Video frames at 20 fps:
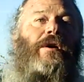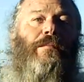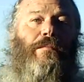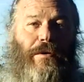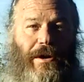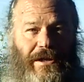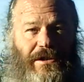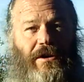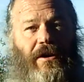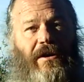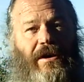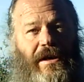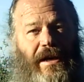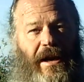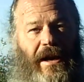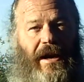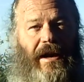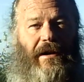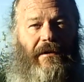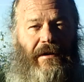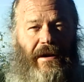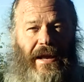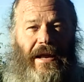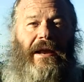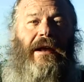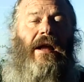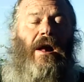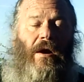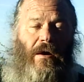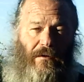we breach our
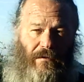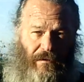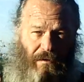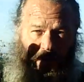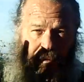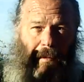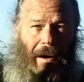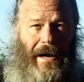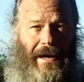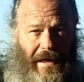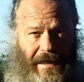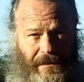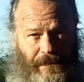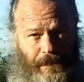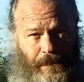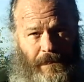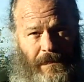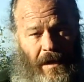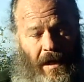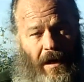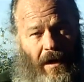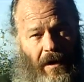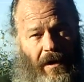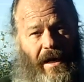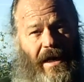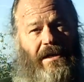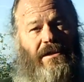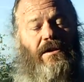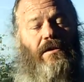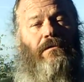integrity for money.
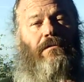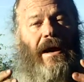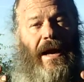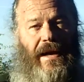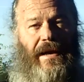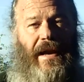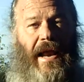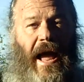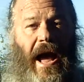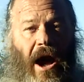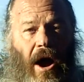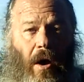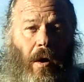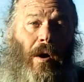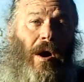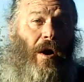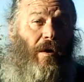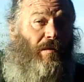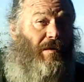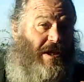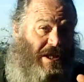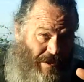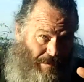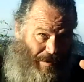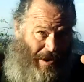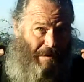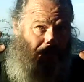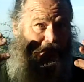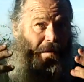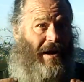Okay. So right now, we
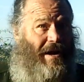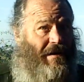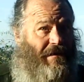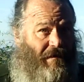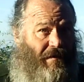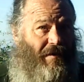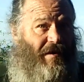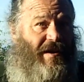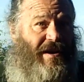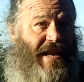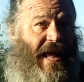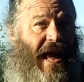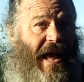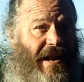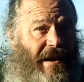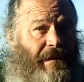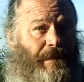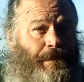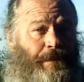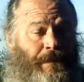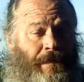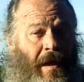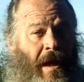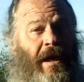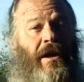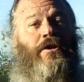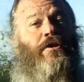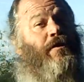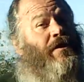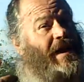spend money for the dead.
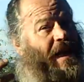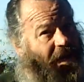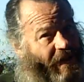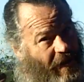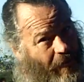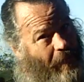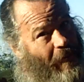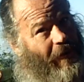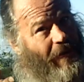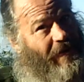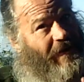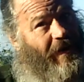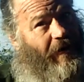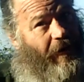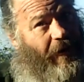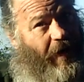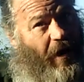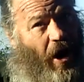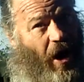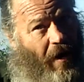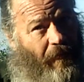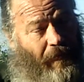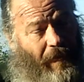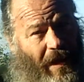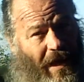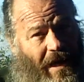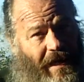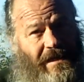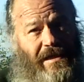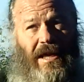You take the military
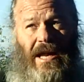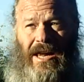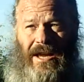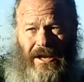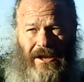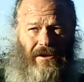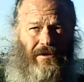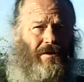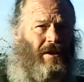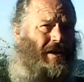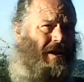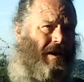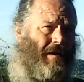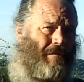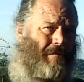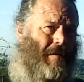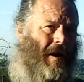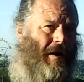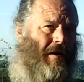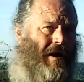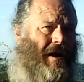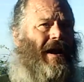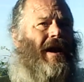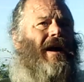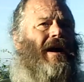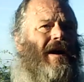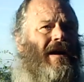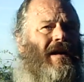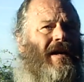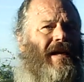complex, you know, look at America.